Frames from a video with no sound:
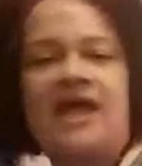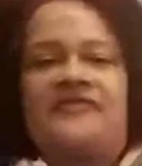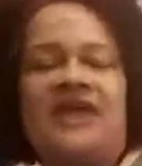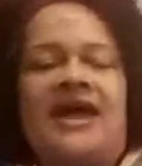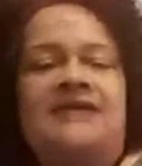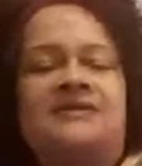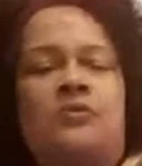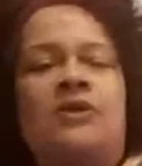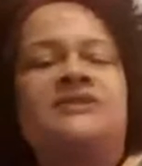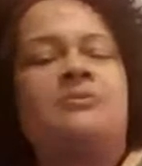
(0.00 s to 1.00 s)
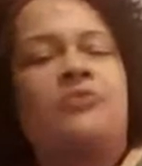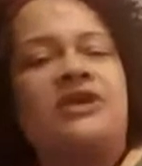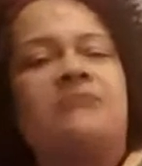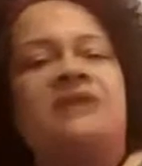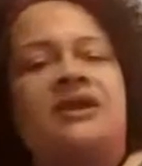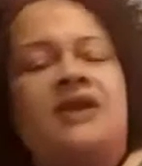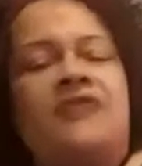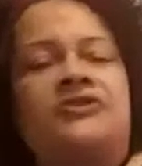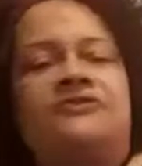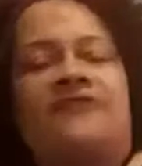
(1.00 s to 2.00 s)
to ask someone to bring me
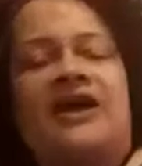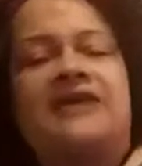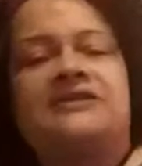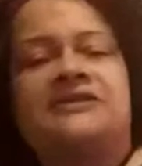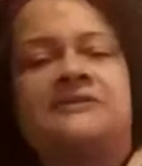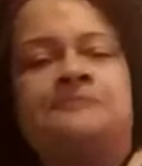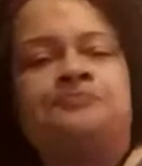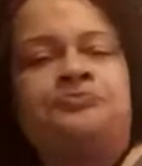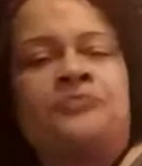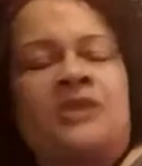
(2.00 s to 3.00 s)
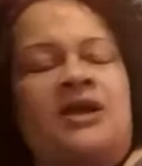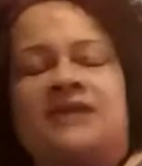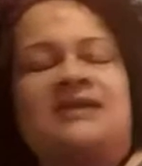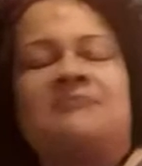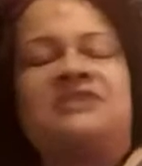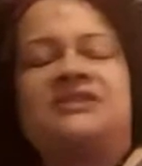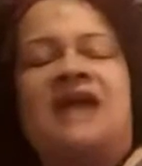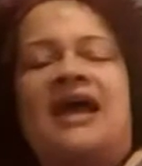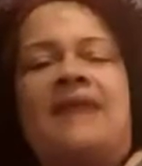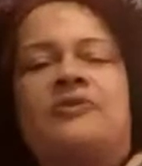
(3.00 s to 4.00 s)
another device because I'm just
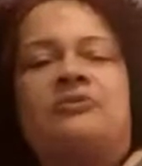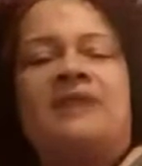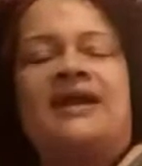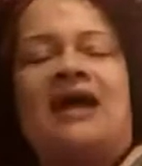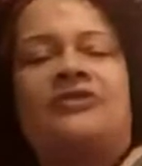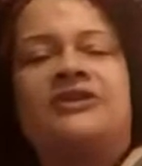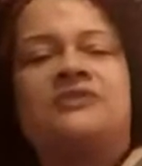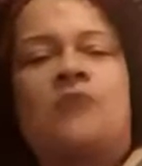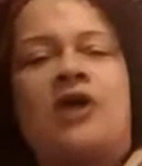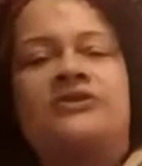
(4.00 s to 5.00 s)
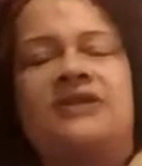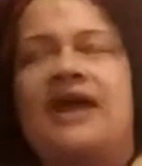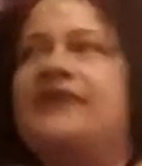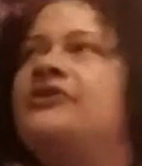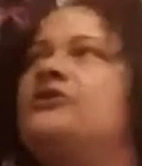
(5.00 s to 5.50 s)
not able to make out these words tonight. You know,